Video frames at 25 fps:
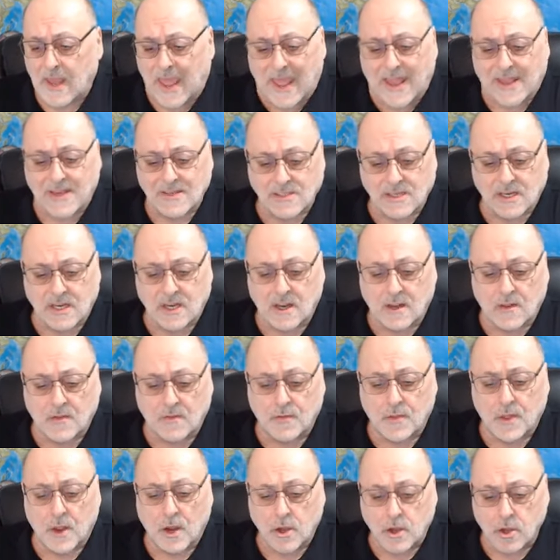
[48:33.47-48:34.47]
as in
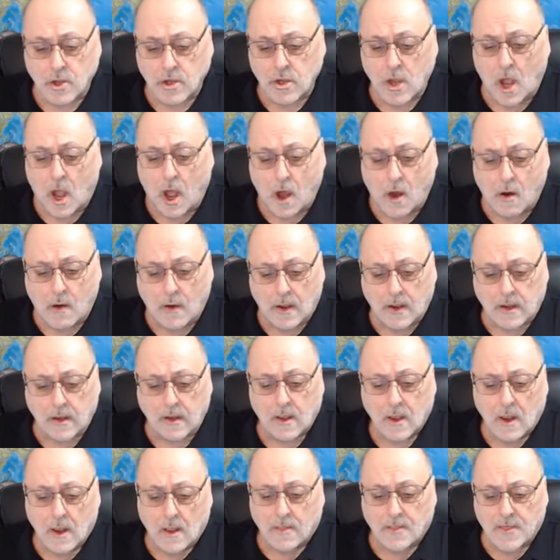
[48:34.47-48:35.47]
the
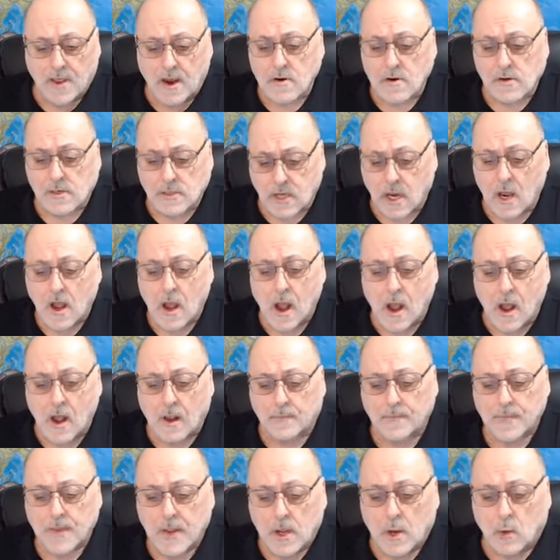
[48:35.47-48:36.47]
gnawing their
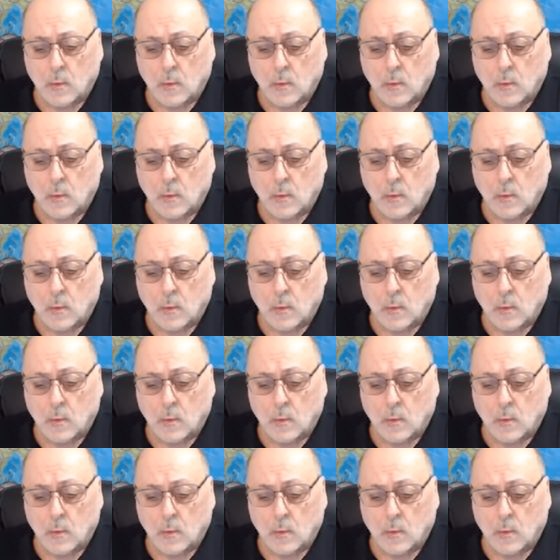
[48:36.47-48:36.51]
tongue,